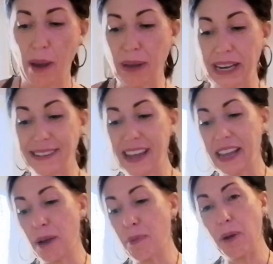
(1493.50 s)
I'm going to
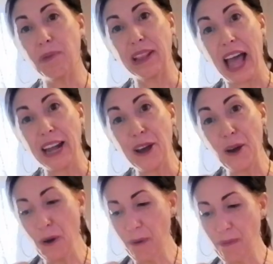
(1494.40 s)
take a
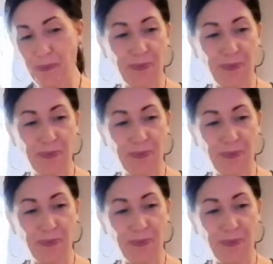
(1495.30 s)
poblano